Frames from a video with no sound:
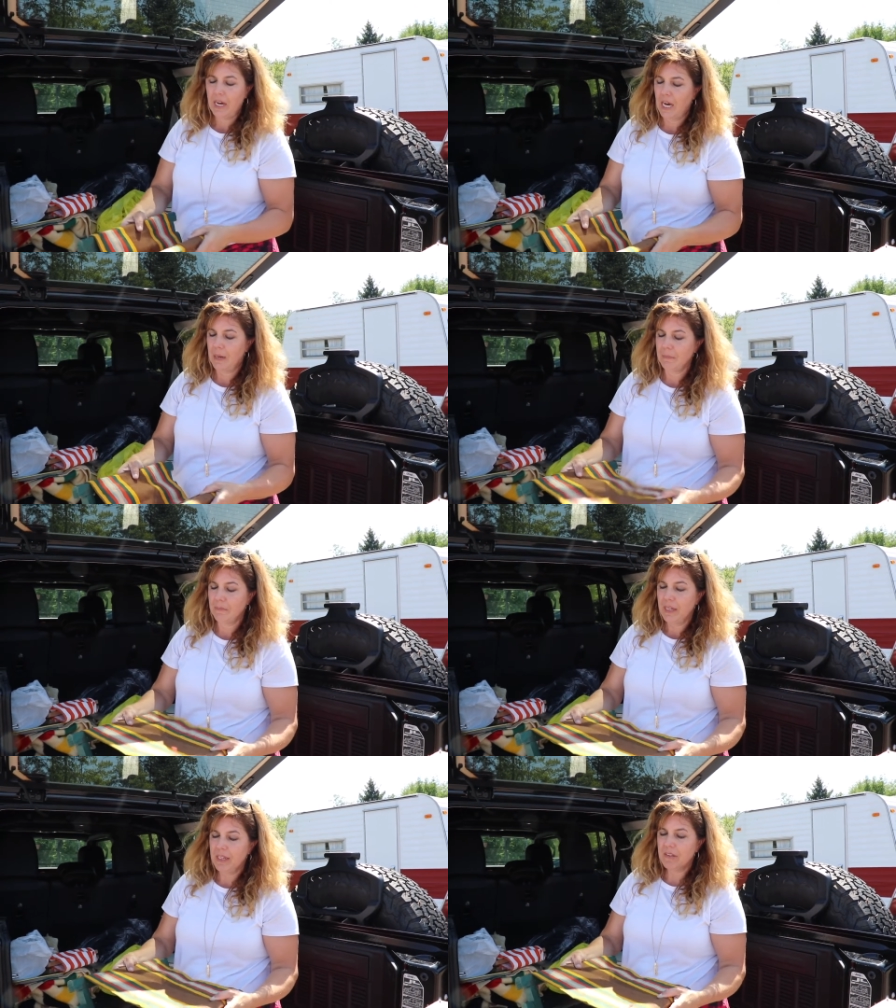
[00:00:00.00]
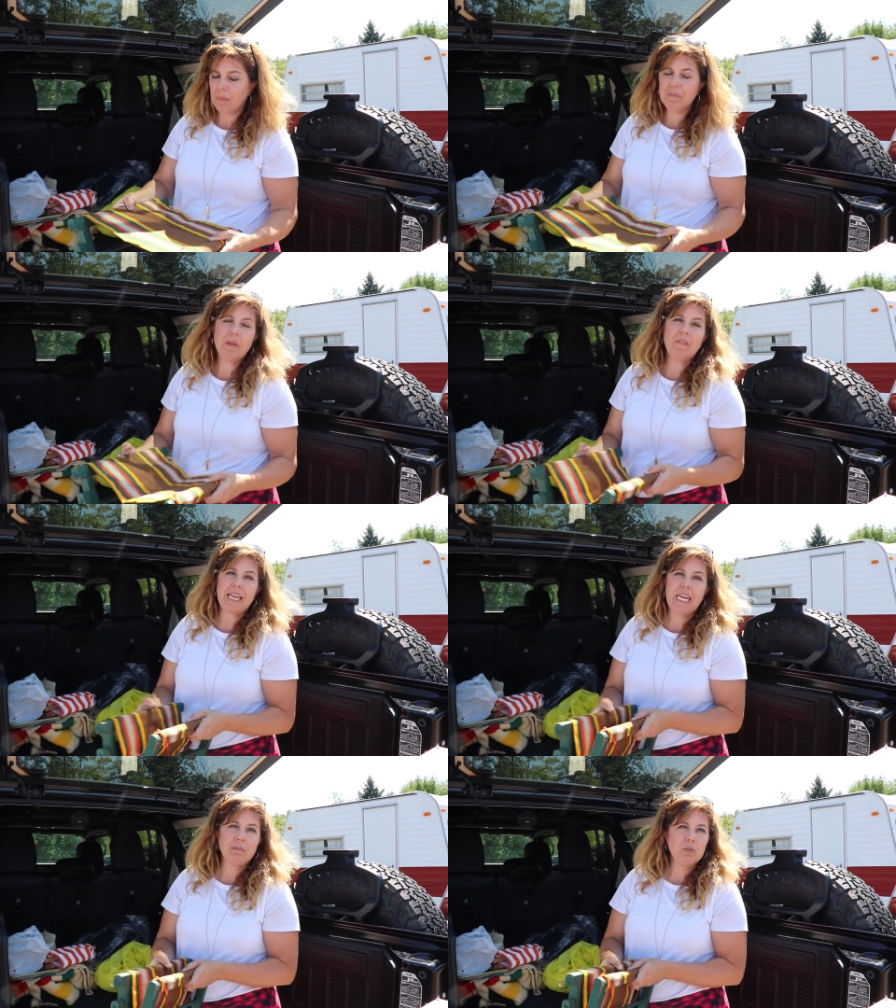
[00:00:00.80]
Um, some of the
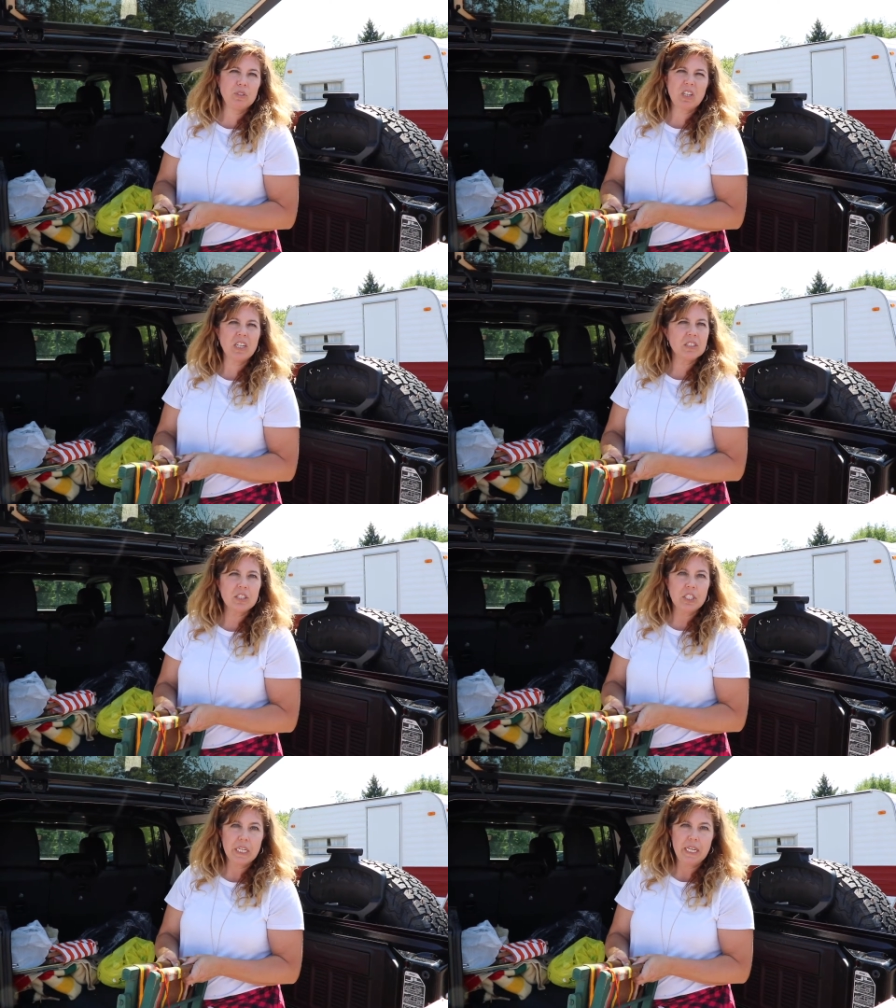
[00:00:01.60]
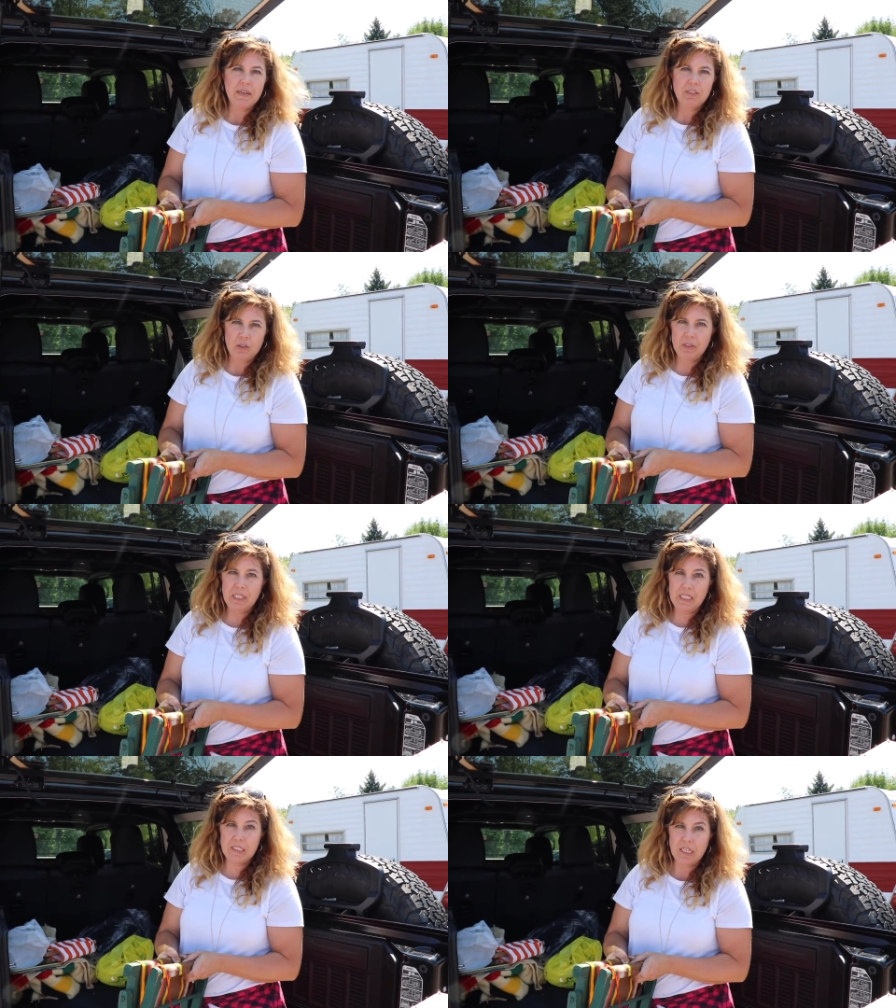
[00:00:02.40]
camp stools aren't sturdy enough to
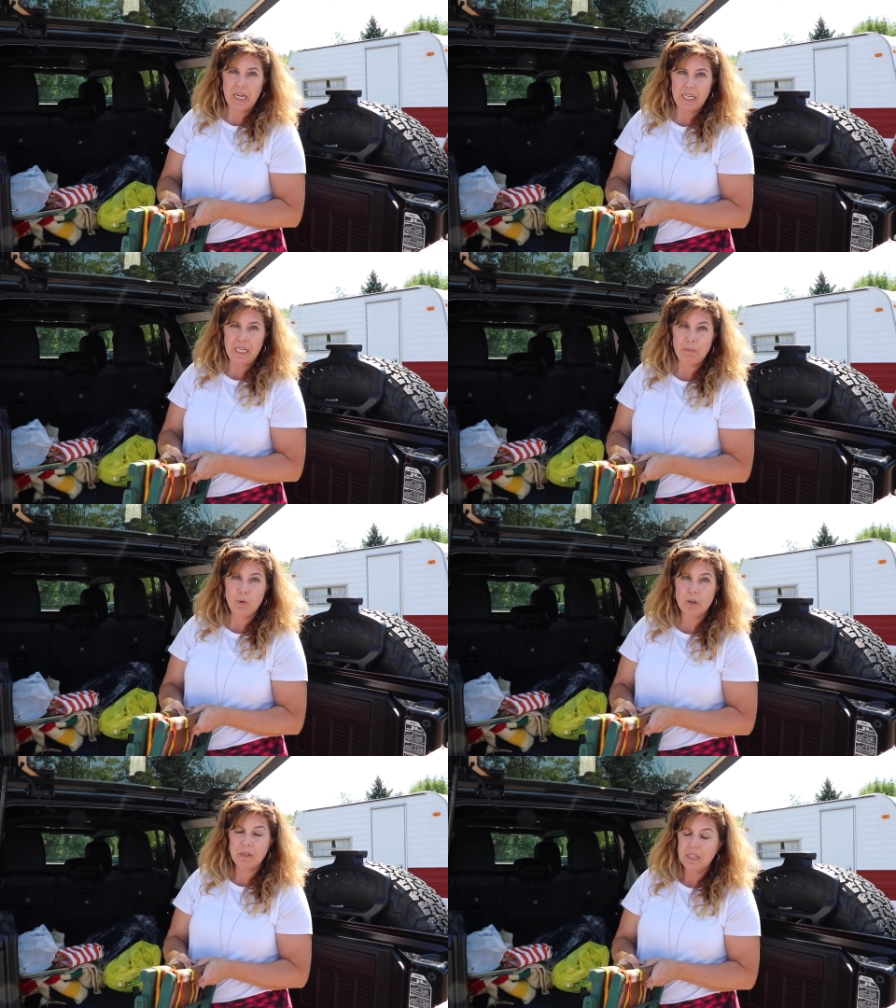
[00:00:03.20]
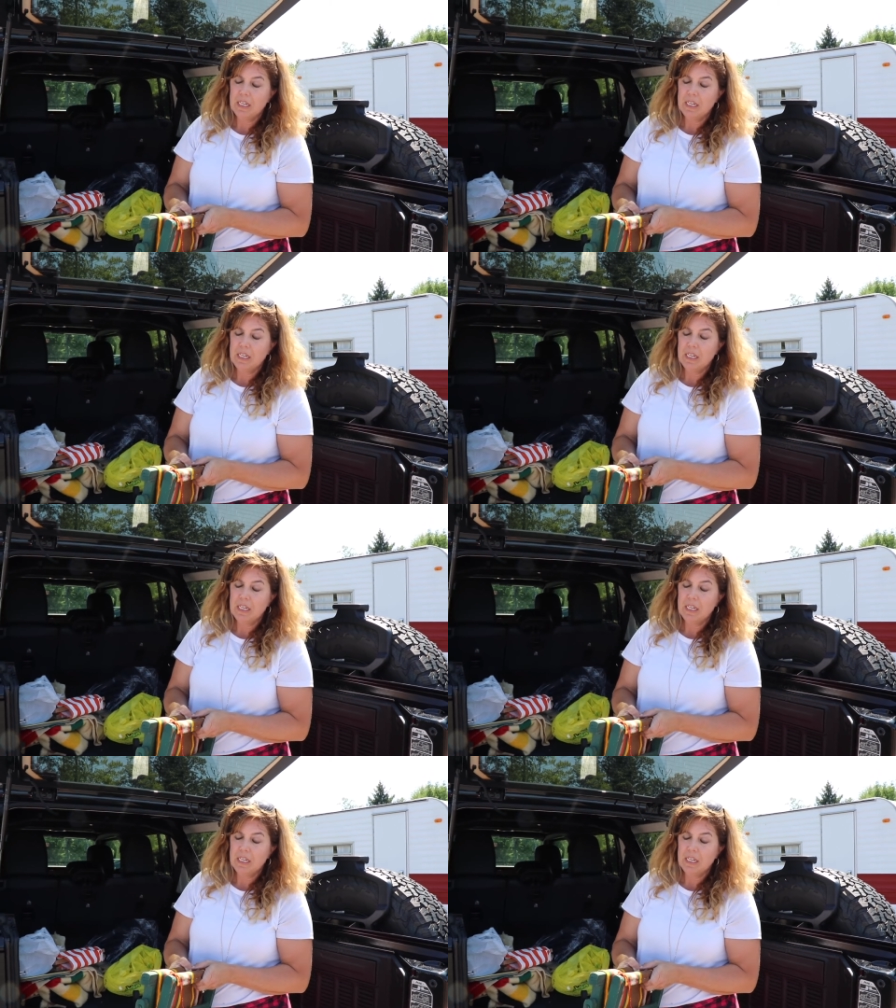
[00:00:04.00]
really sit on anymore,